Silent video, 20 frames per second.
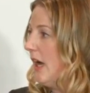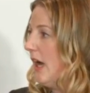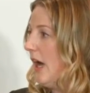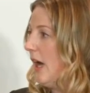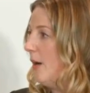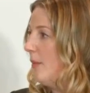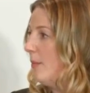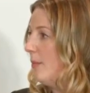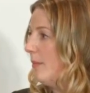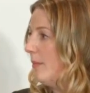
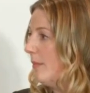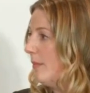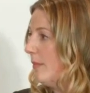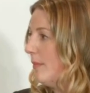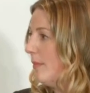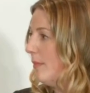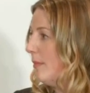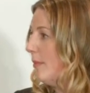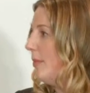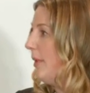Um, Healthcare,
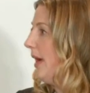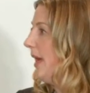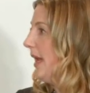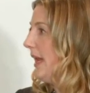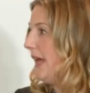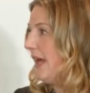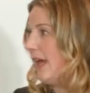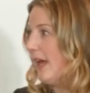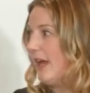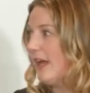even? But
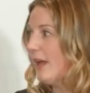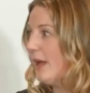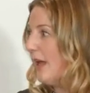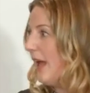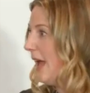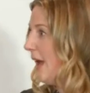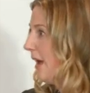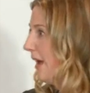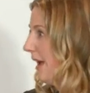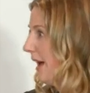
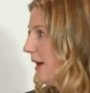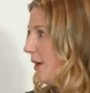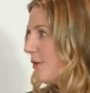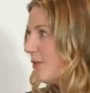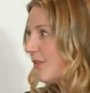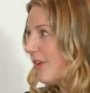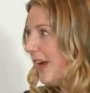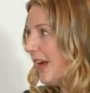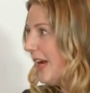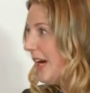
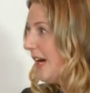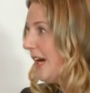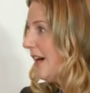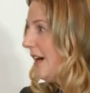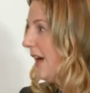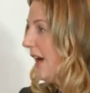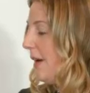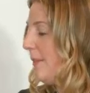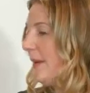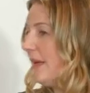
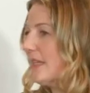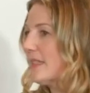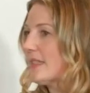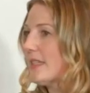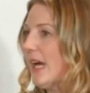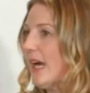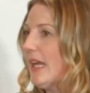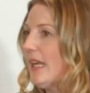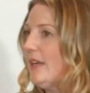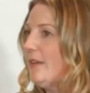healthcare. I mean, it's
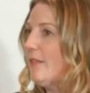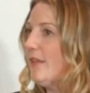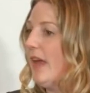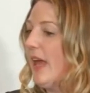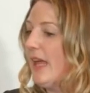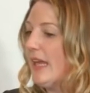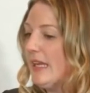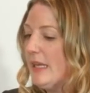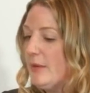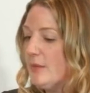kind of
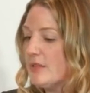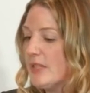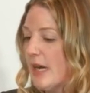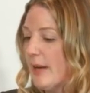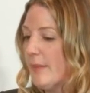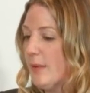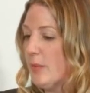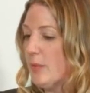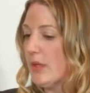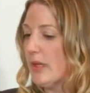
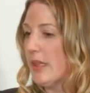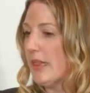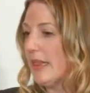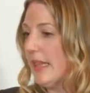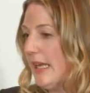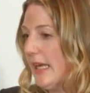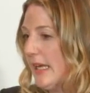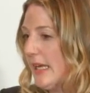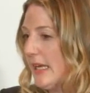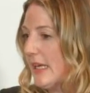anytime you want to
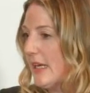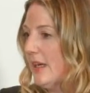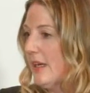link